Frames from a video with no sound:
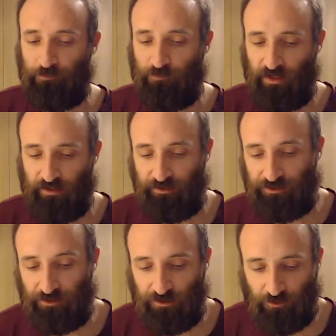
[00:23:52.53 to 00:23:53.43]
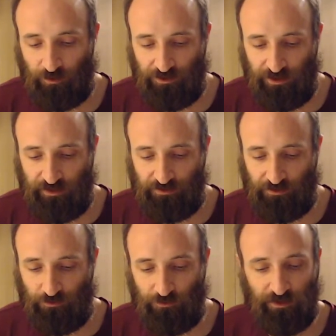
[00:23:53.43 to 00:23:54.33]
Here's a good question
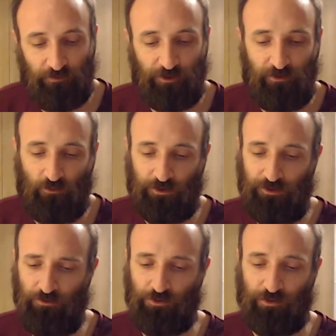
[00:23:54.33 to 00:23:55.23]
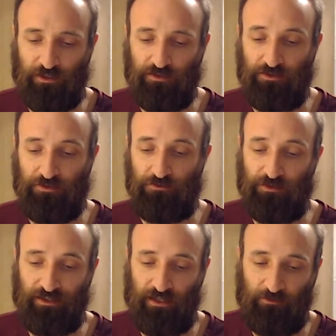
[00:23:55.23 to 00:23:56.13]
answer summary. What are you trying to do in
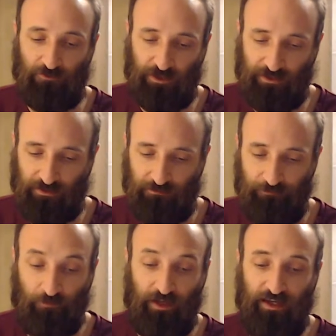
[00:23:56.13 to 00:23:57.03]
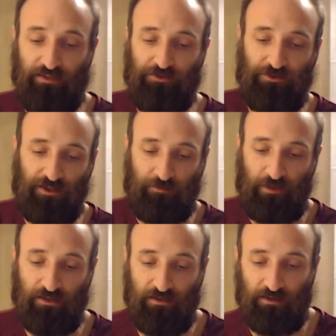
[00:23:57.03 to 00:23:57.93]
a game of chess? Answer:
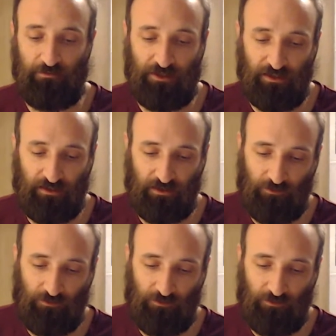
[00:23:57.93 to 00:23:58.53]
checkmate the enemy king.